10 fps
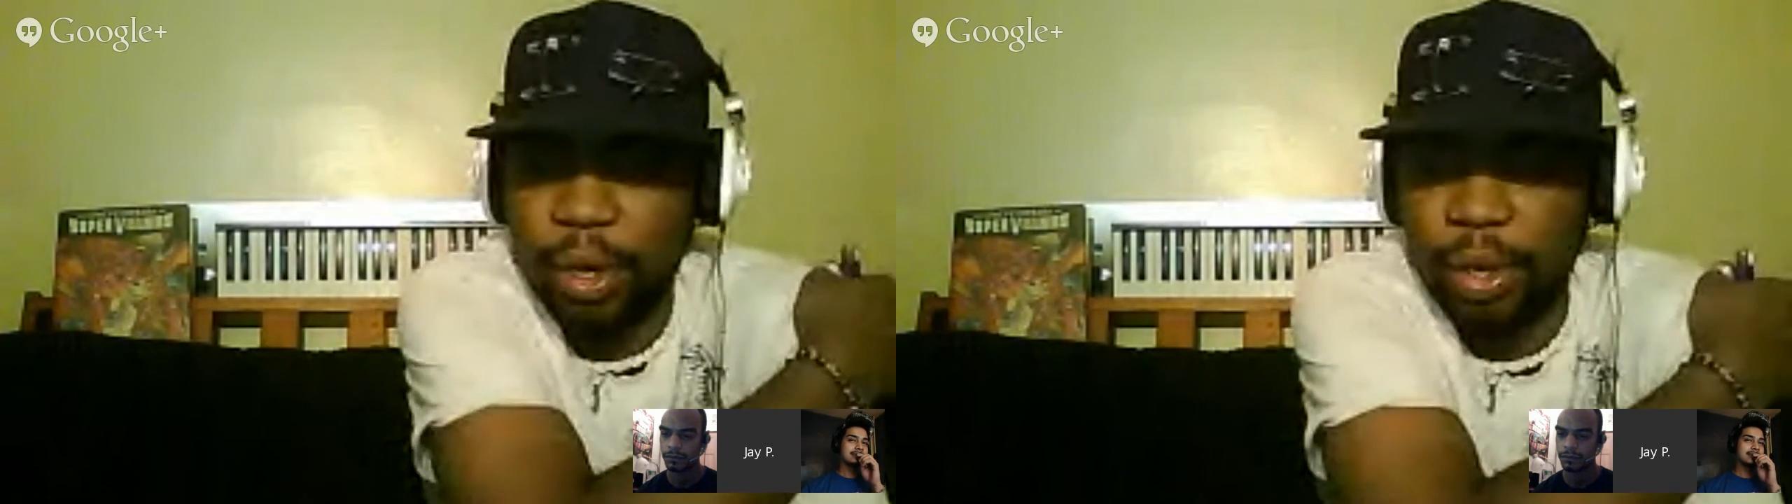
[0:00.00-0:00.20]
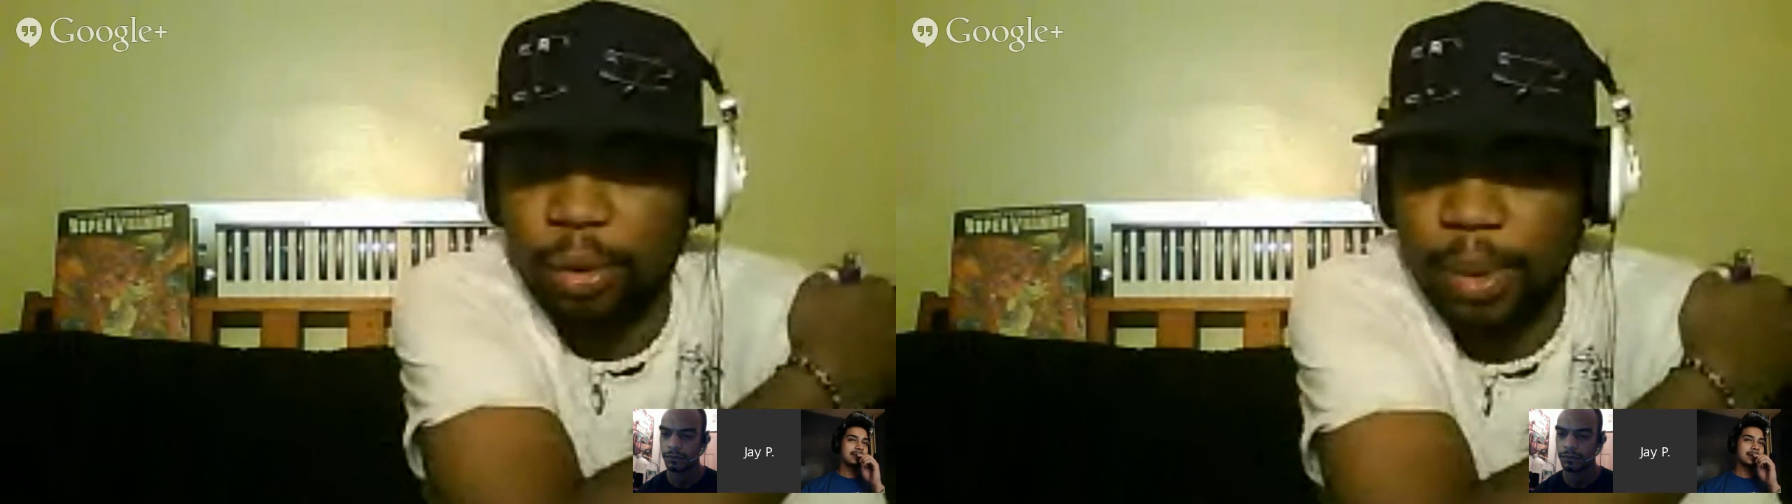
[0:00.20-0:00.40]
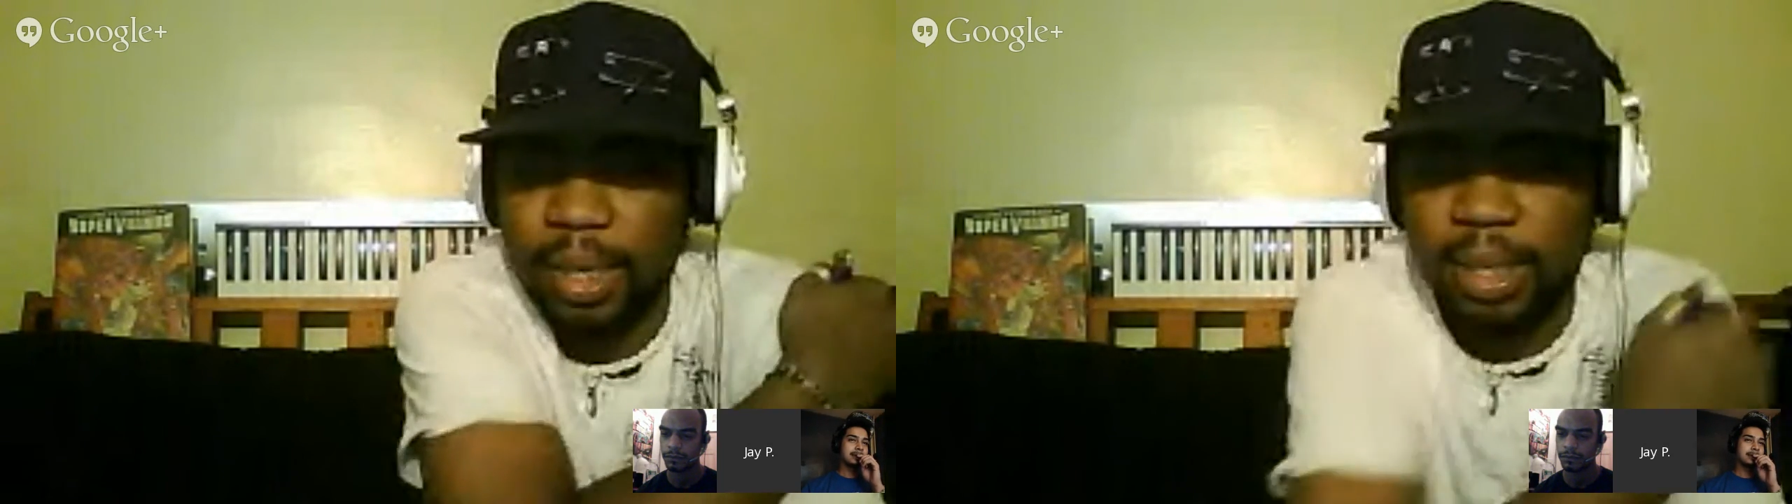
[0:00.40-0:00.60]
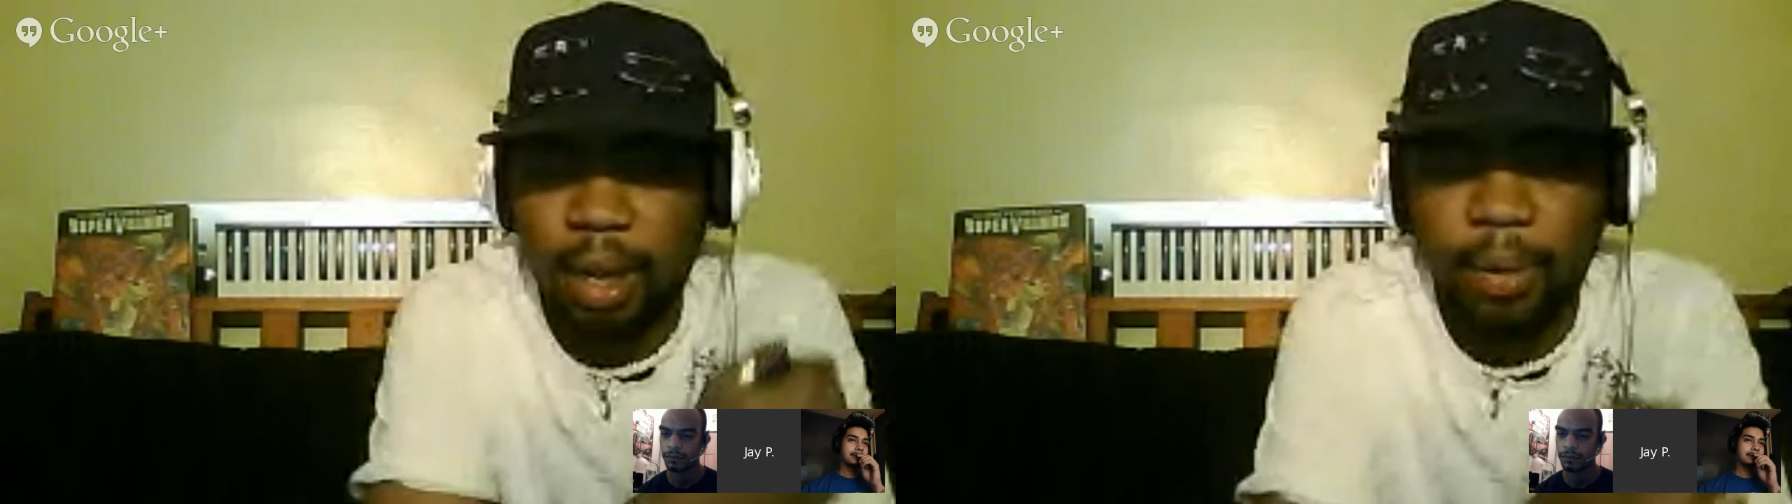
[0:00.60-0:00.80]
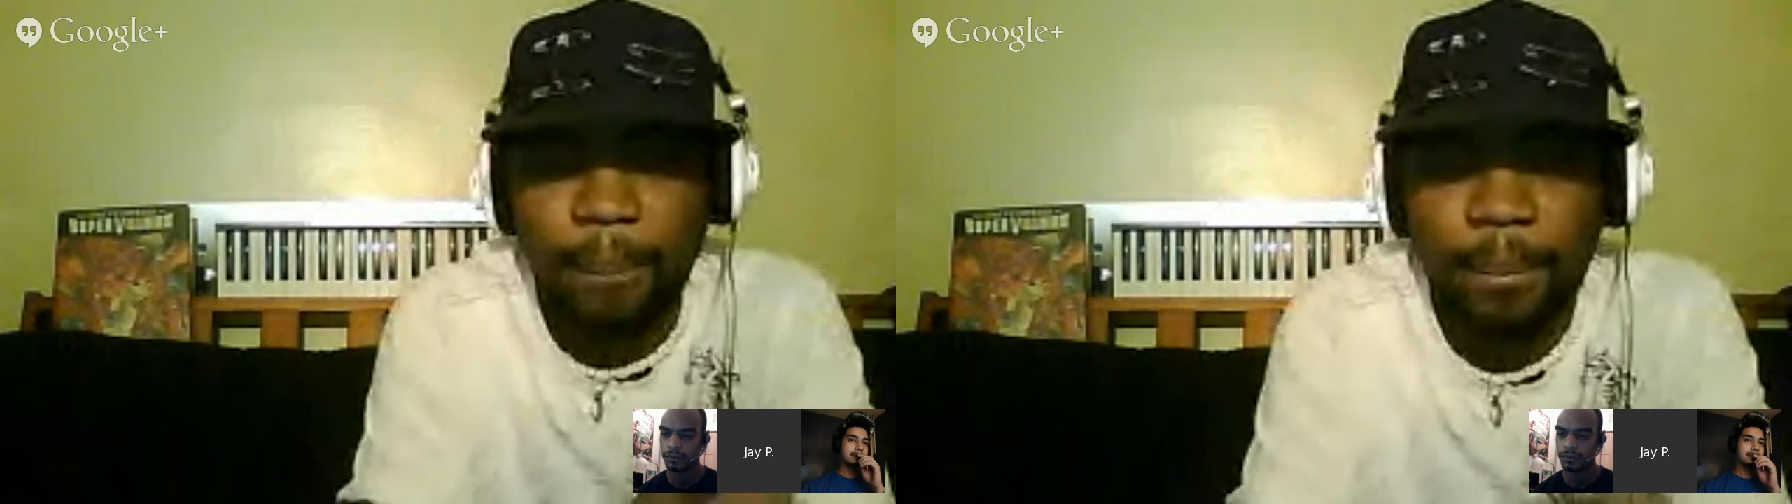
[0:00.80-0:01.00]
a little bit of
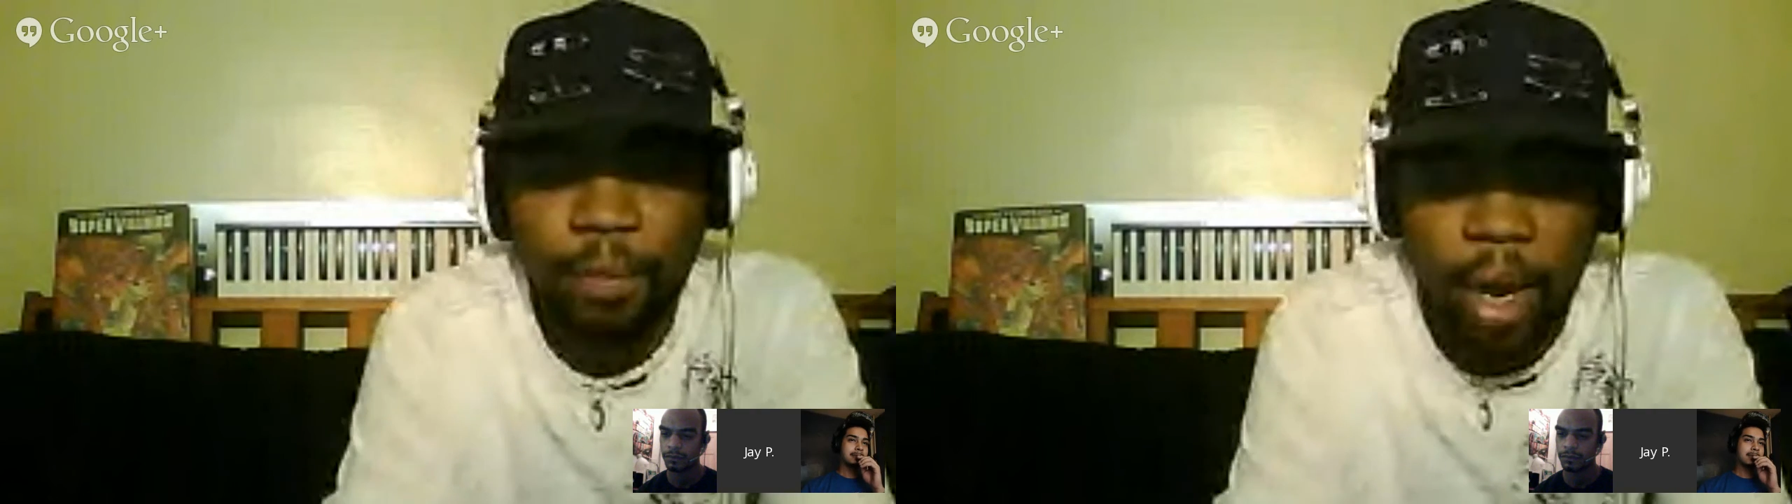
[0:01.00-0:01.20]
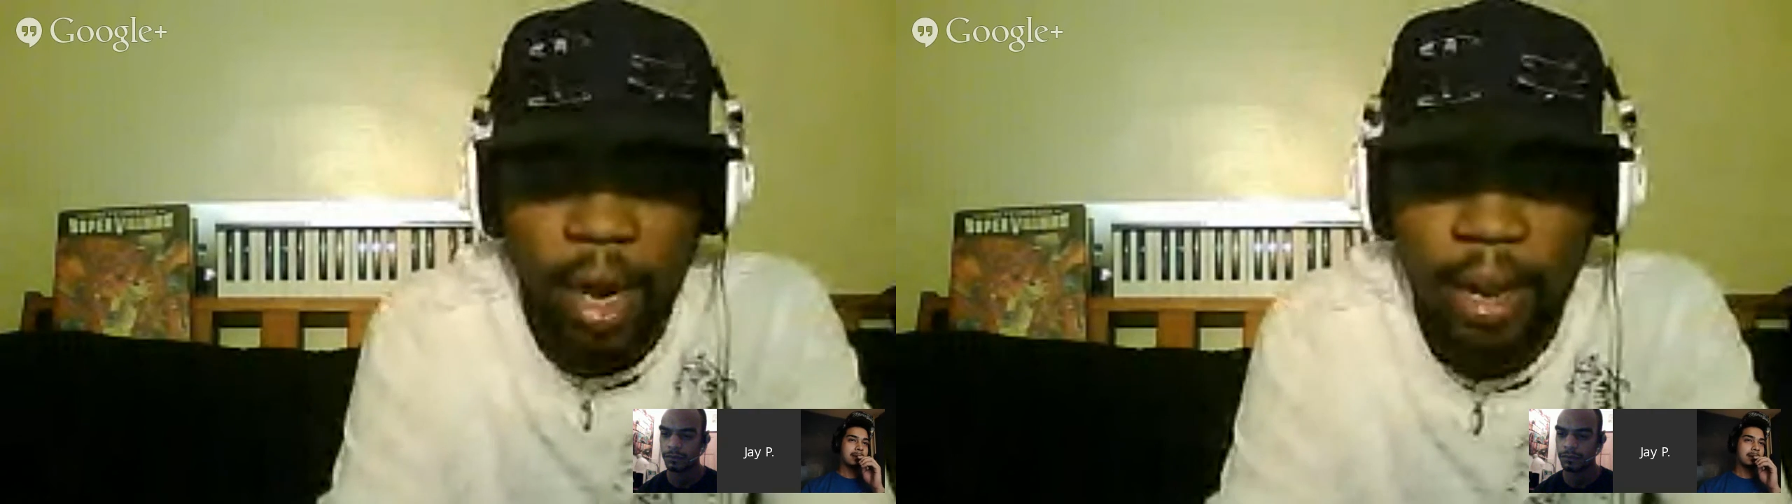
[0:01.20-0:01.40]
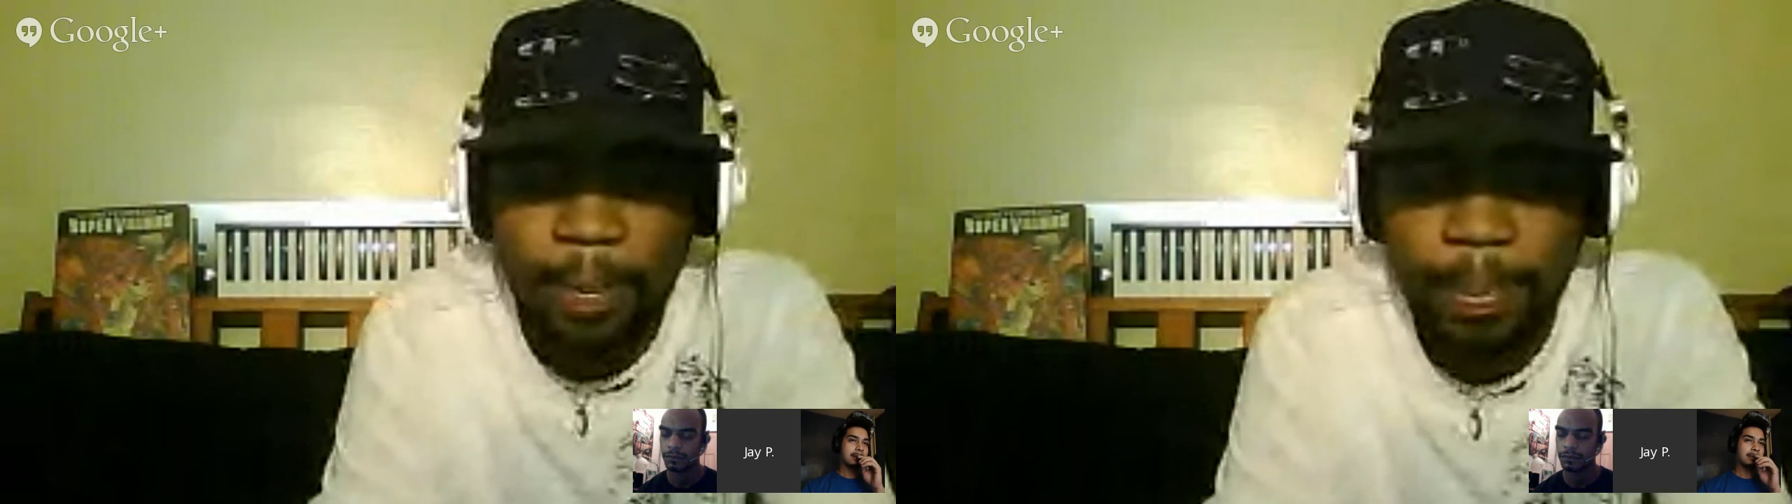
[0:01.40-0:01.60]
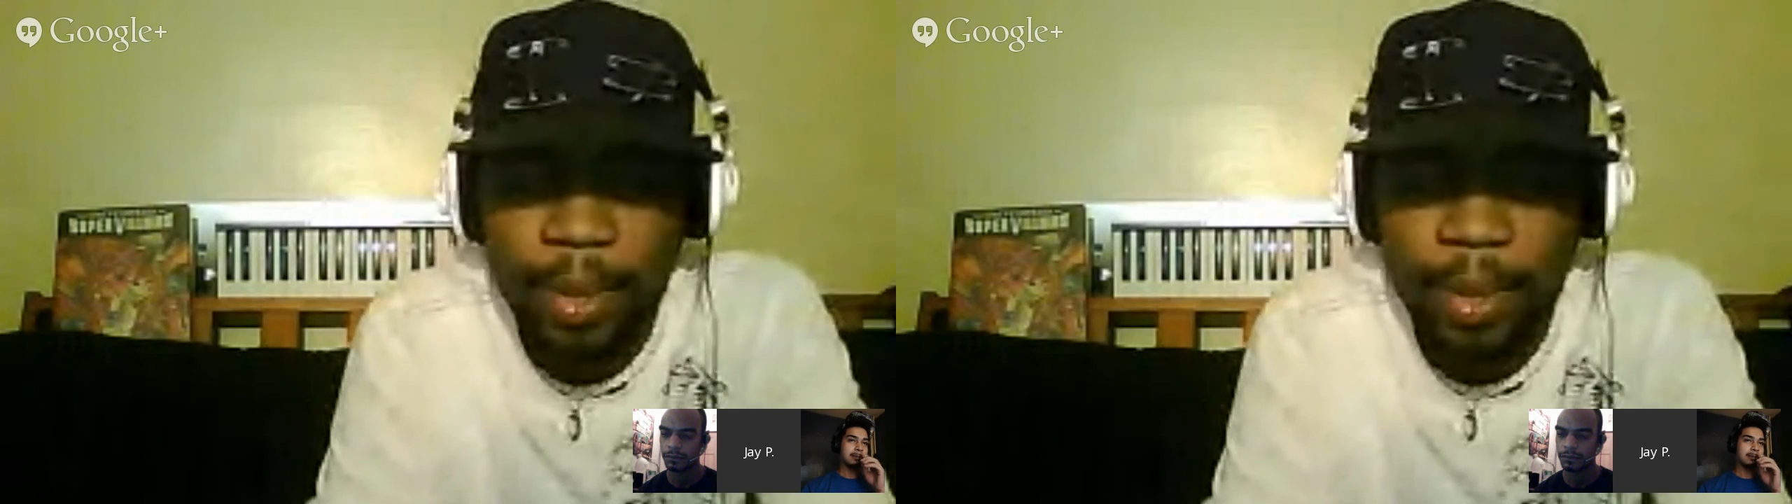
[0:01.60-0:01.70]
something, right?